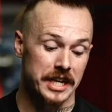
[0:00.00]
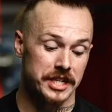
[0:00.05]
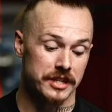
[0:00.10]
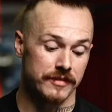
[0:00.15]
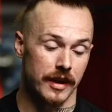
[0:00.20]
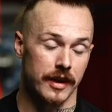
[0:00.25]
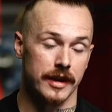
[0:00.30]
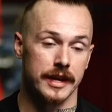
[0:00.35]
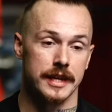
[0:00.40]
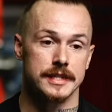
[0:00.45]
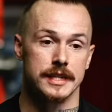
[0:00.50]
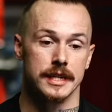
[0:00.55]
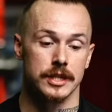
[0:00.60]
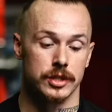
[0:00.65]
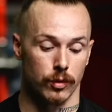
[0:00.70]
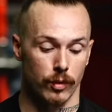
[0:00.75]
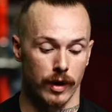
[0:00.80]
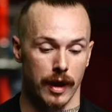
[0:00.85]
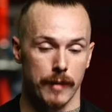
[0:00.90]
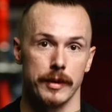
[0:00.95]
Actually very
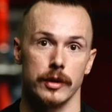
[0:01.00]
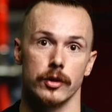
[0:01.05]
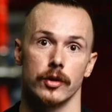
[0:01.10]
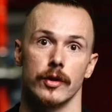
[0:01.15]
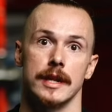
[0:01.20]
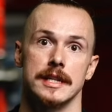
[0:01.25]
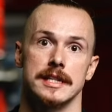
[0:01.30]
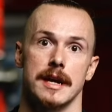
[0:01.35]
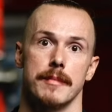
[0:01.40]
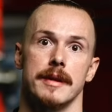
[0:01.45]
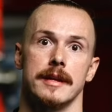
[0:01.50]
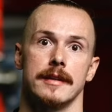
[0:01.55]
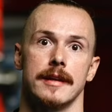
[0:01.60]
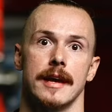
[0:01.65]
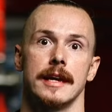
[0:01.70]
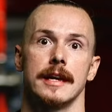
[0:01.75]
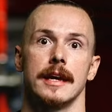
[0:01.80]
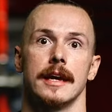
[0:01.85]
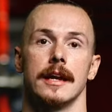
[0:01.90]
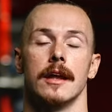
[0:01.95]
easy. So what I've been doing is I've been
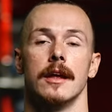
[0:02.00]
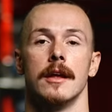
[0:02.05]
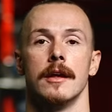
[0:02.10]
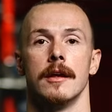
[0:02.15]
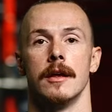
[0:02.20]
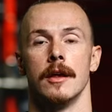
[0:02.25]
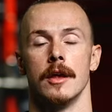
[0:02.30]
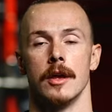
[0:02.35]
taking